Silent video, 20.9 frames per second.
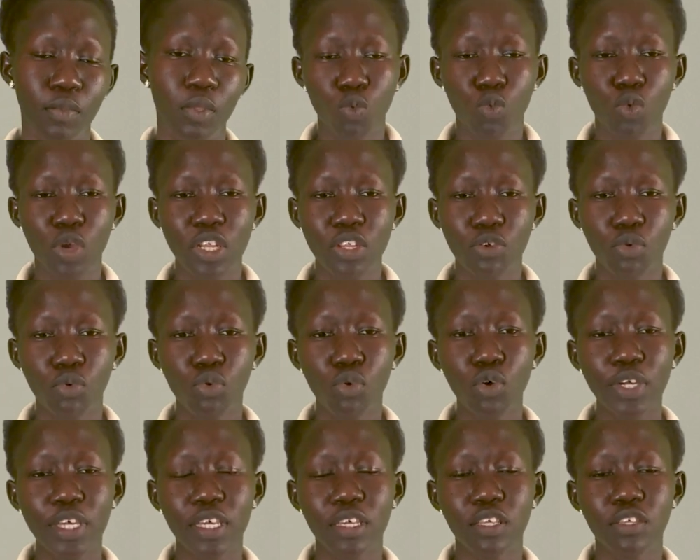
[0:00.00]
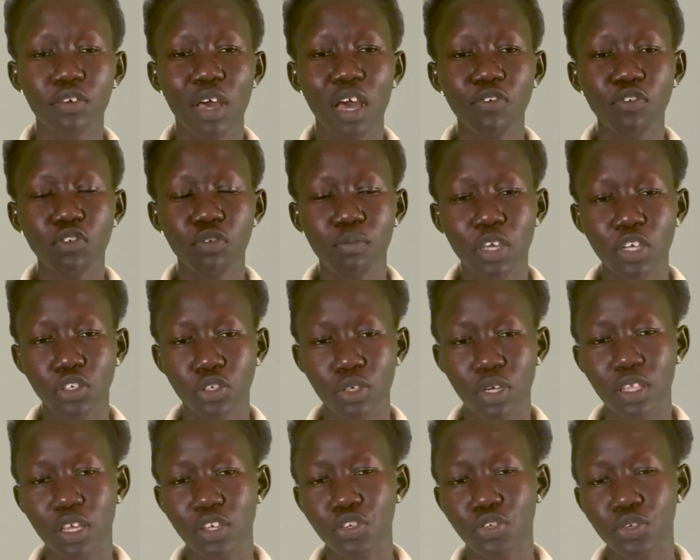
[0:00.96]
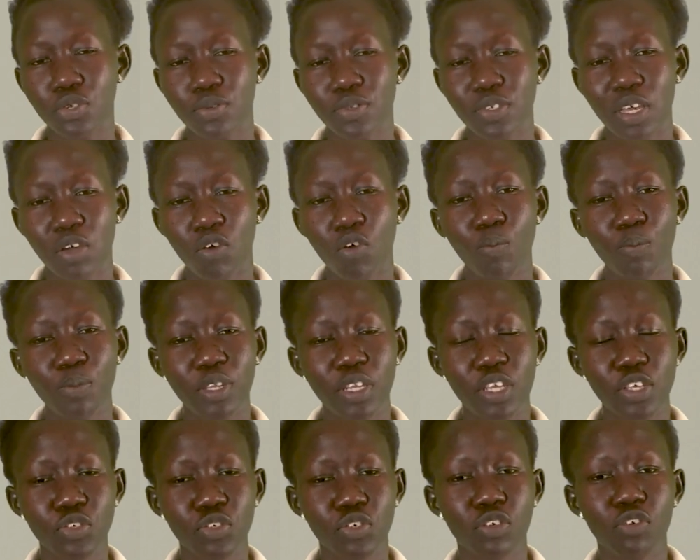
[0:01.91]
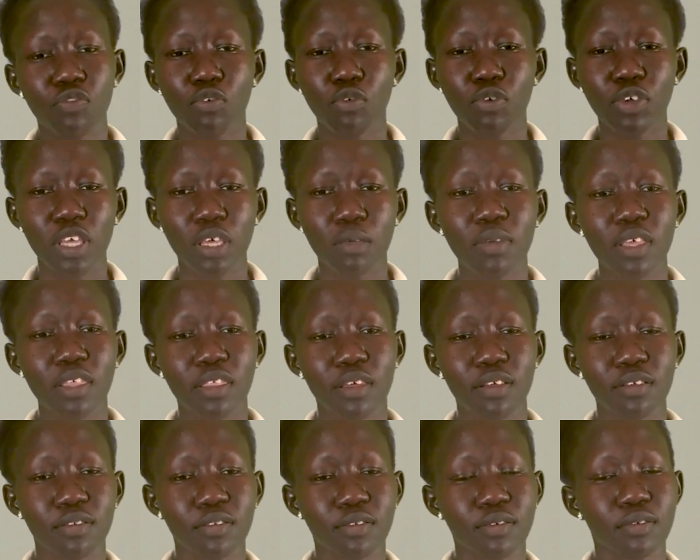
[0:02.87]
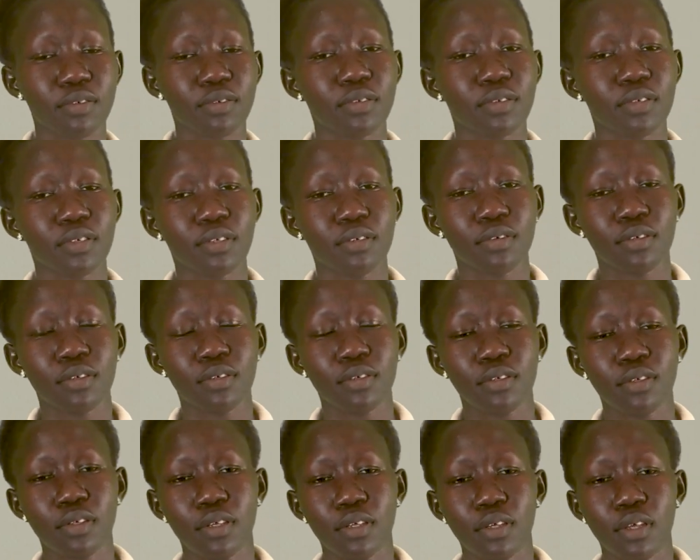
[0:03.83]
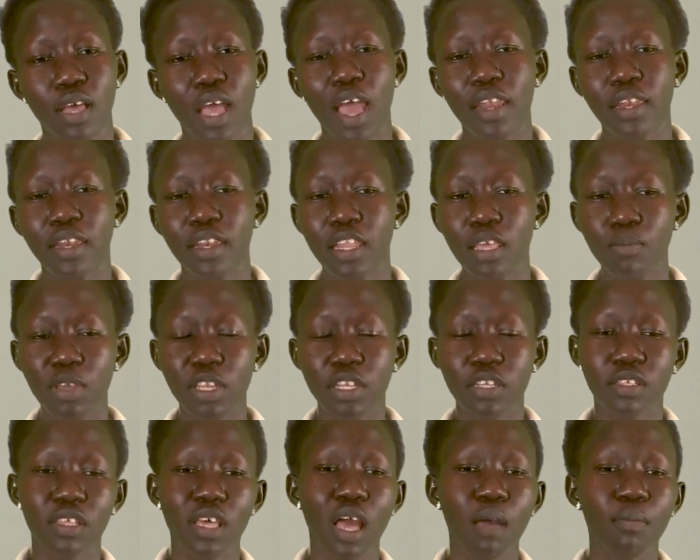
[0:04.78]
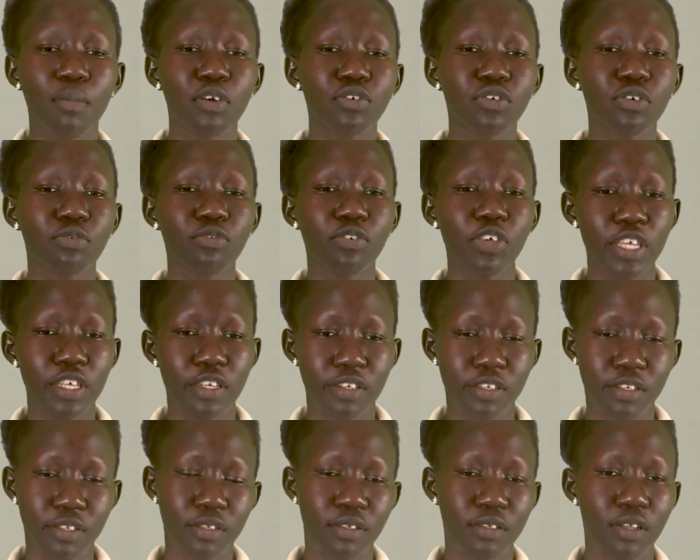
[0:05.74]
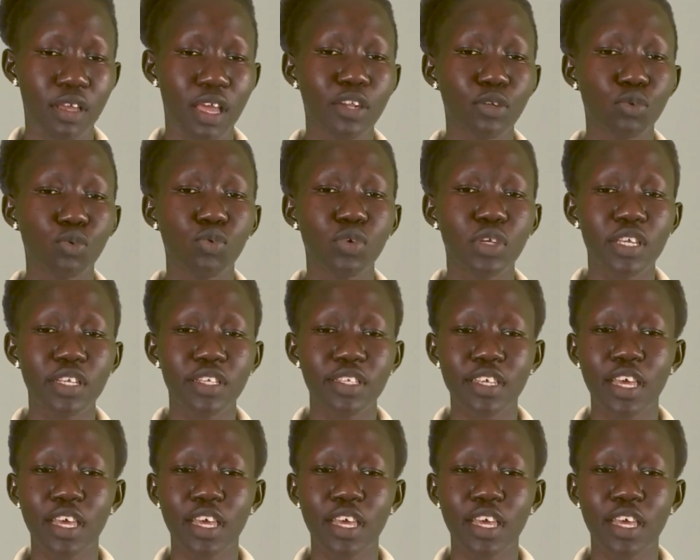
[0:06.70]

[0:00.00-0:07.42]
When you're cooking, you have to make sure that you use a combination of cooking methods and limit the amount of heat and cooking